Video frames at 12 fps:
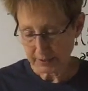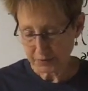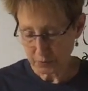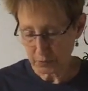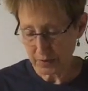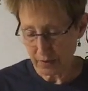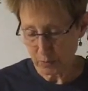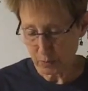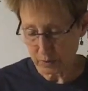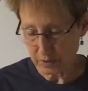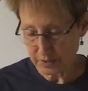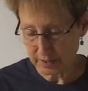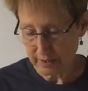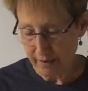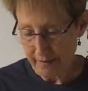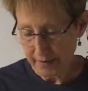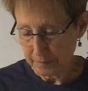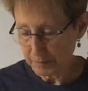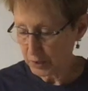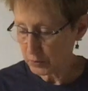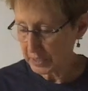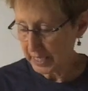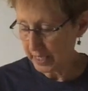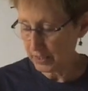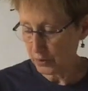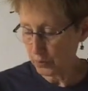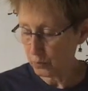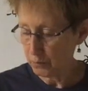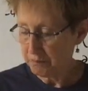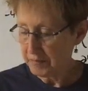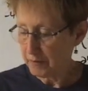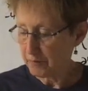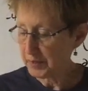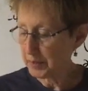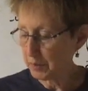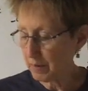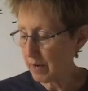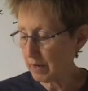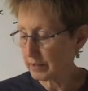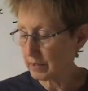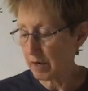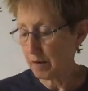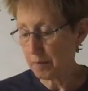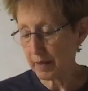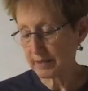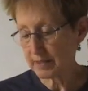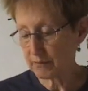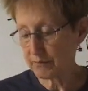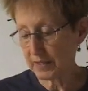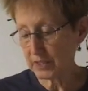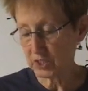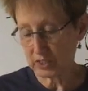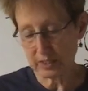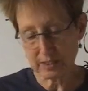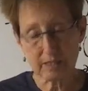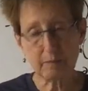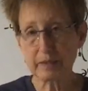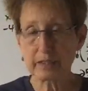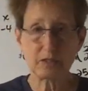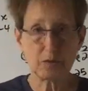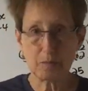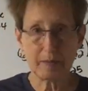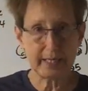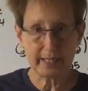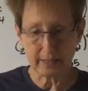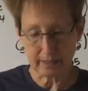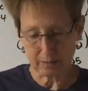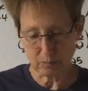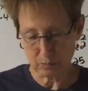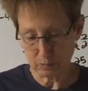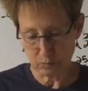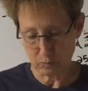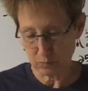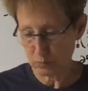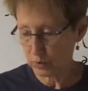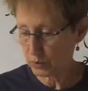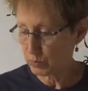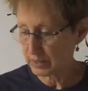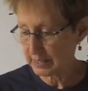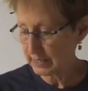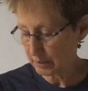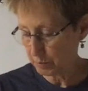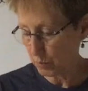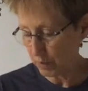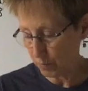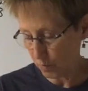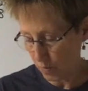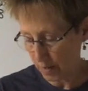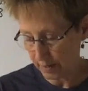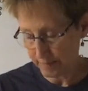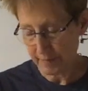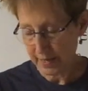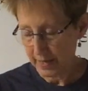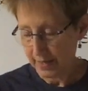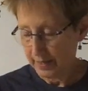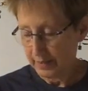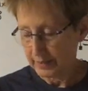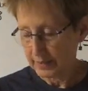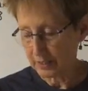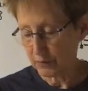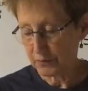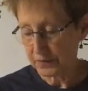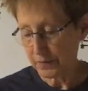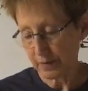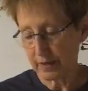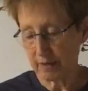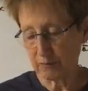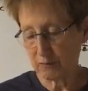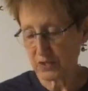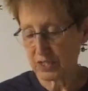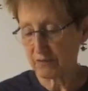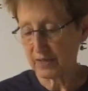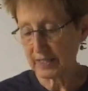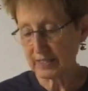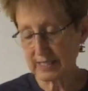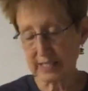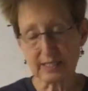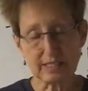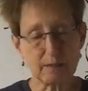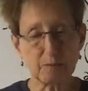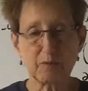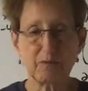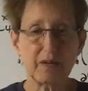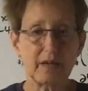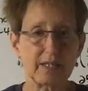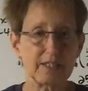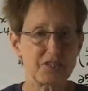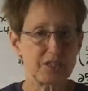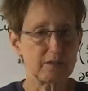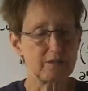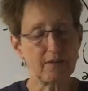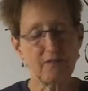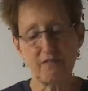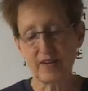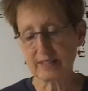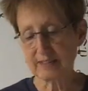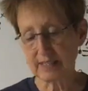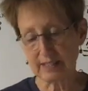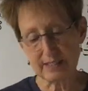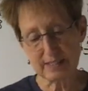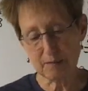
So in other words, can you figure out a composite function and tell me the domain, which was 6.1? Can you figure out f of g of x, get it simplified, g of f of x, get it